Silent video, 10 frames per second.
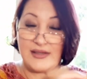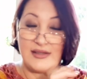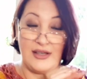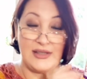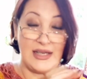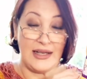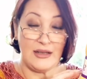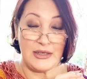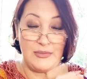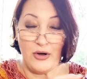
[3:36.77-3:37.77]
So it's a little
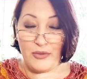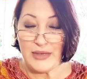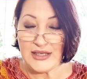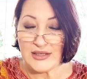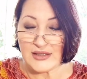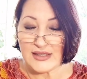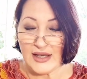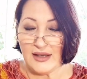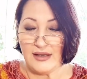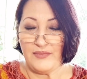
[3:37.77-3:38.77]
bit more meters, eh?